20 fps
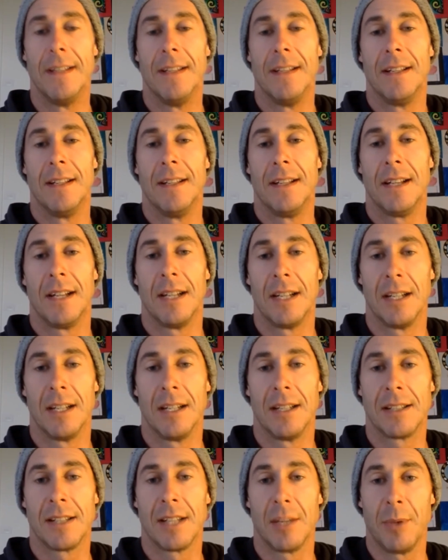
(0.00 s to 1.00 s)

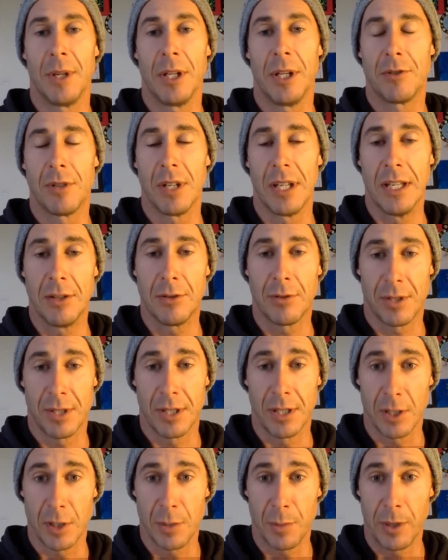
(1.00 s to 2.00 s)
it's going to be an
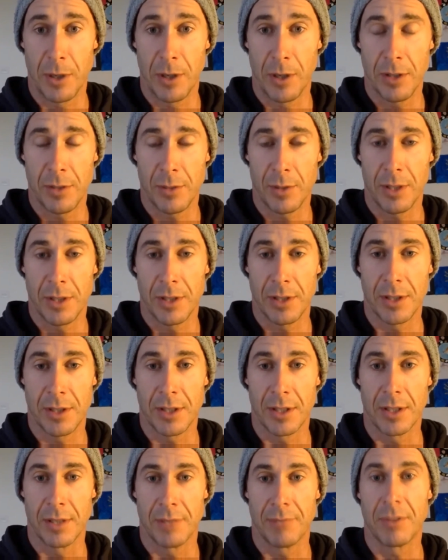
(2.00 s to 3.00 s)
interesting experience. We're just at
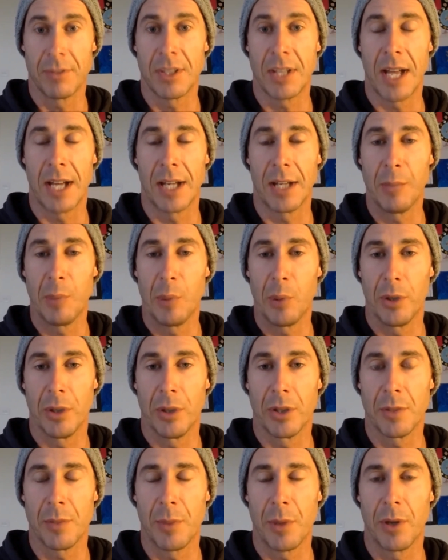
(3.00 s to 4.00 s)
the starting point, I
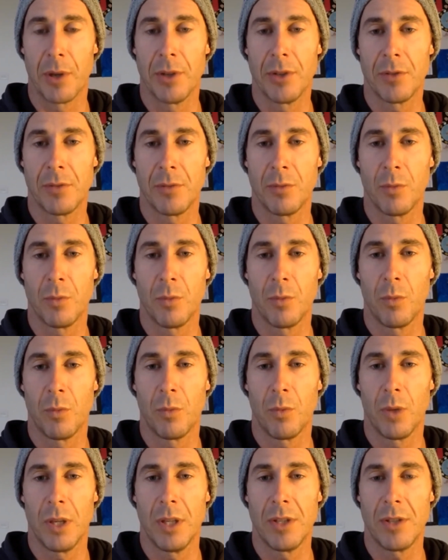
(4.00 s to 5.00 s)
suppose.
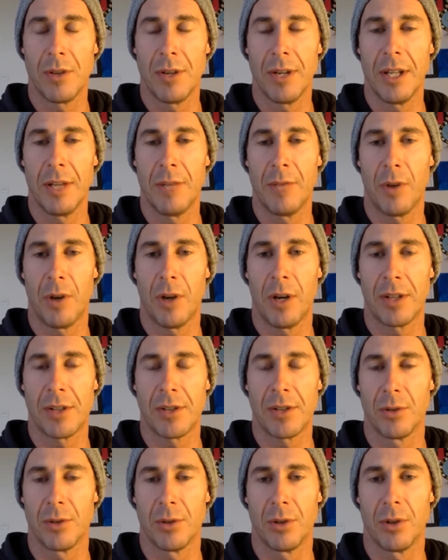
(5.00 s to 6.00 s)
Is there any advice
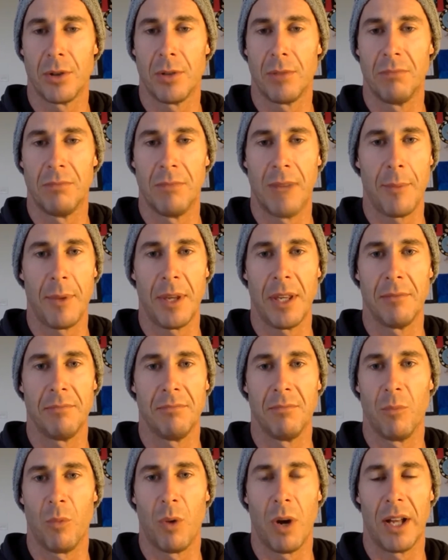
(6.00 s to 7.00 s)
or maybe
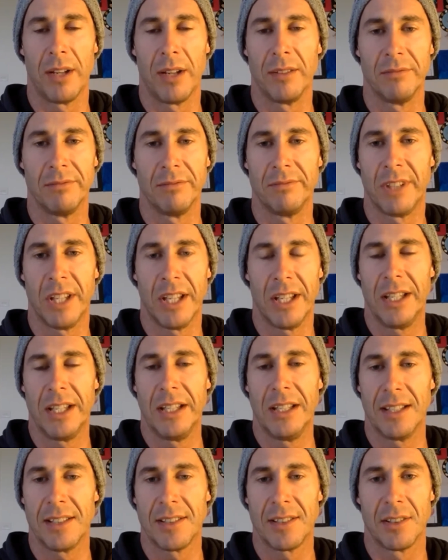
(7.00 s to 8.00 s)
one key
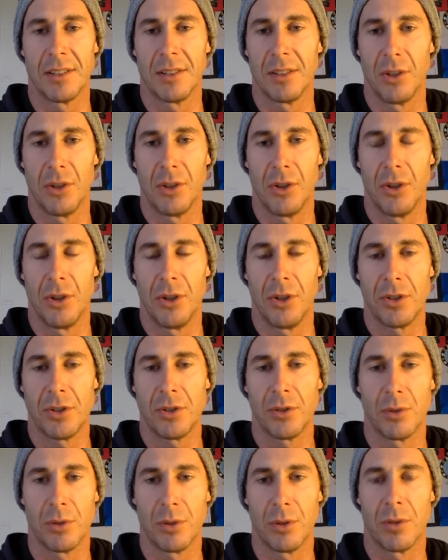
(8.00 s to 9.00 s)
lesson learnt
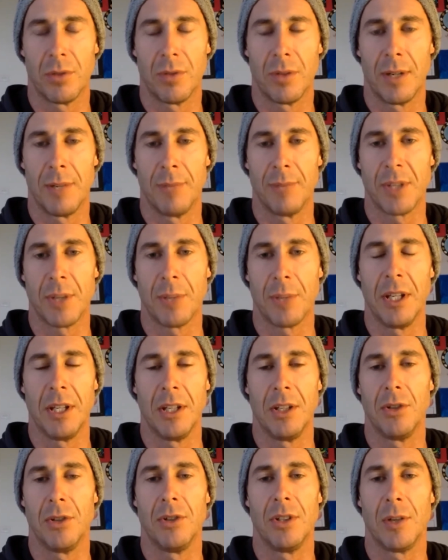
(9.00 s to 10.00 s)
or something you
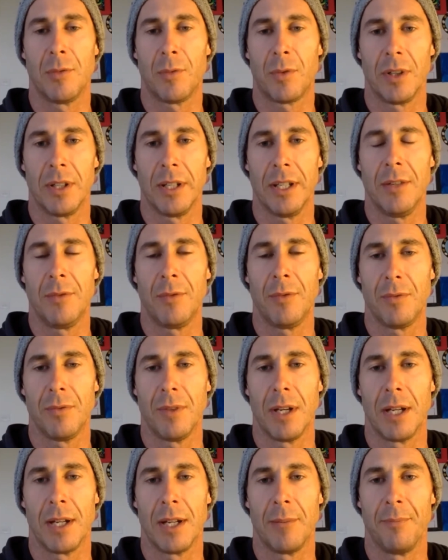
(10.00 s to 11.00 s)
do differently
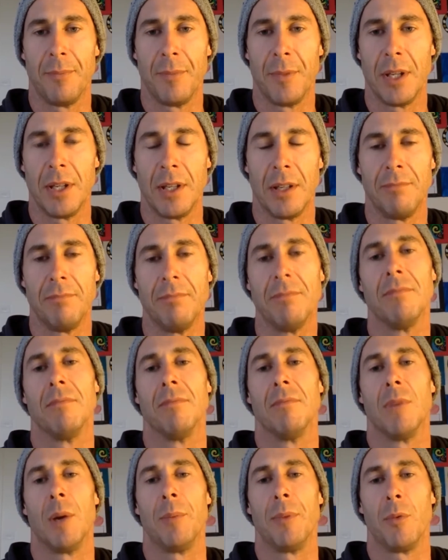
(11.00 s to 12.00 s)
that you
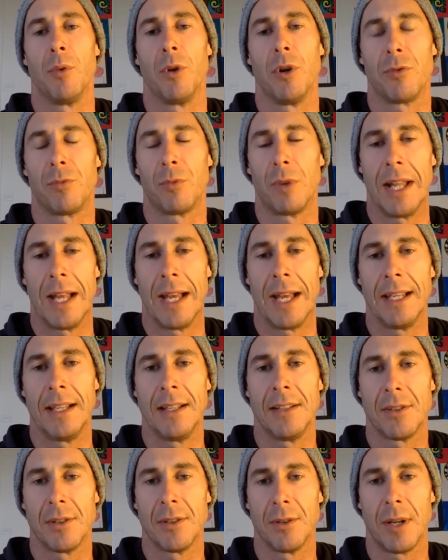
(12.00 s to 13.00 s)
might be worth
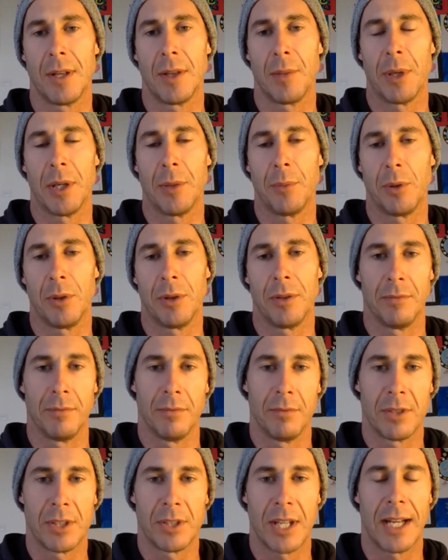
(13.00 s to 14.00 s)
relaying to other people
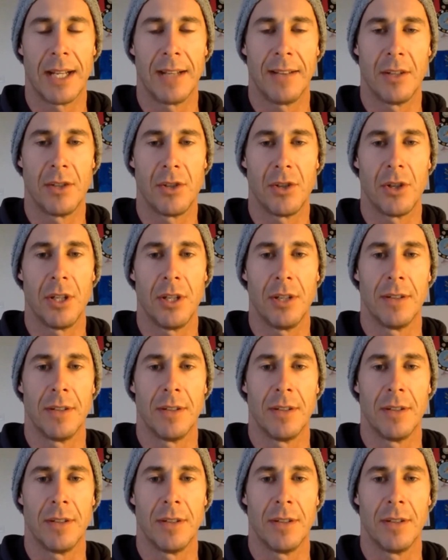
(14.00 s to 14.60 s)
starting their journey?